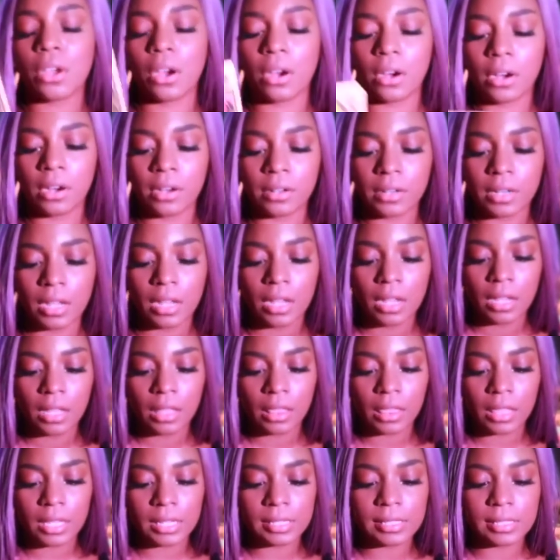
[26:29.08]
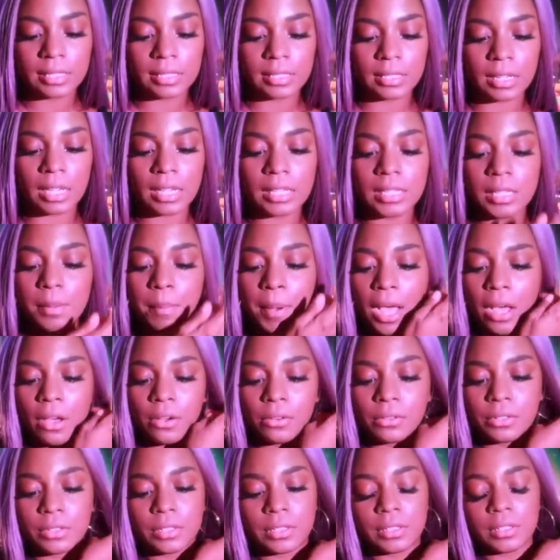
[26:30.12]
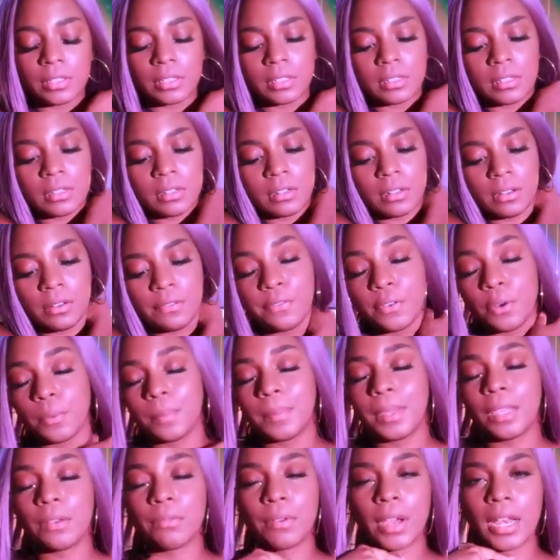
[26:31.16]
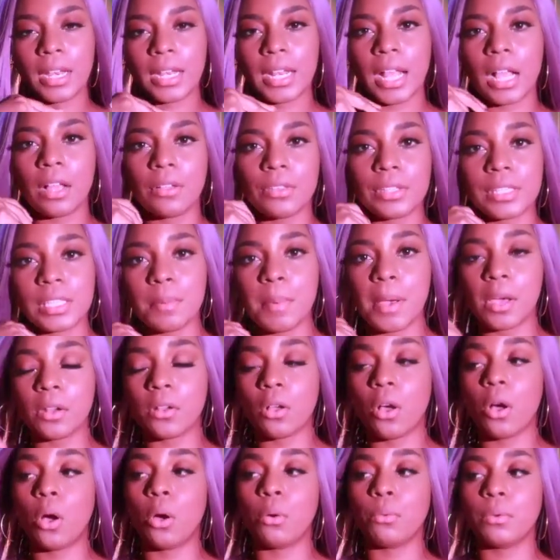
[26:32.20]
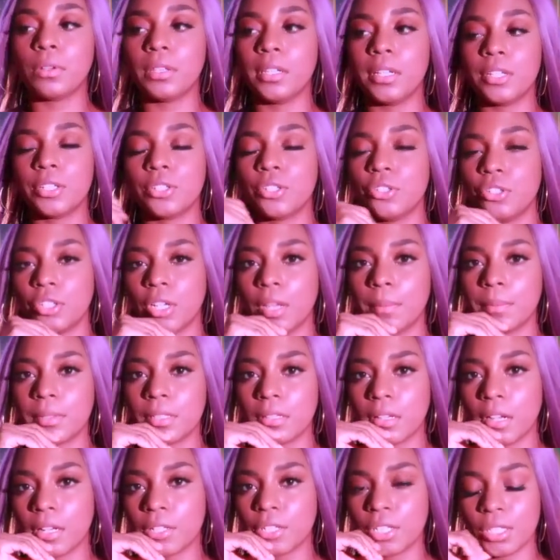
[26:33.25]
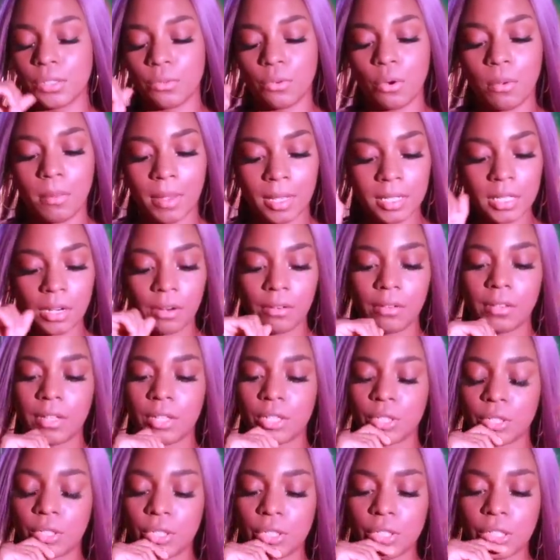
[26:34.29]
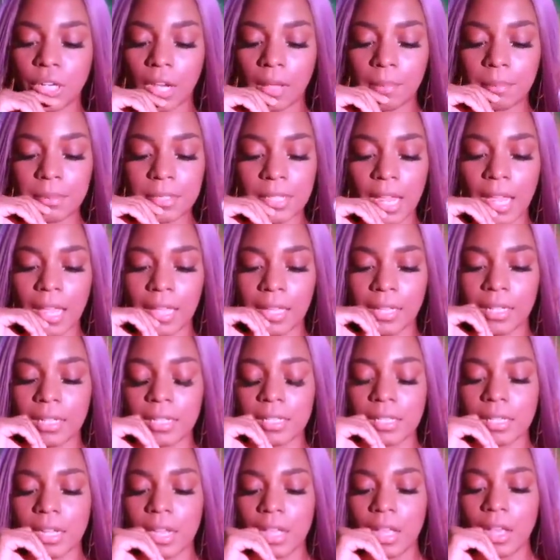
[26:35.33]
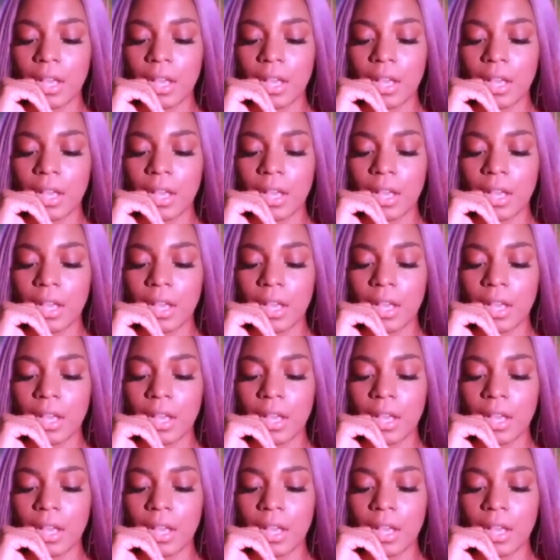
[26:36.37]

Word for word: card, this is about for me right now. This is about all relationships, not just romantic relationships. And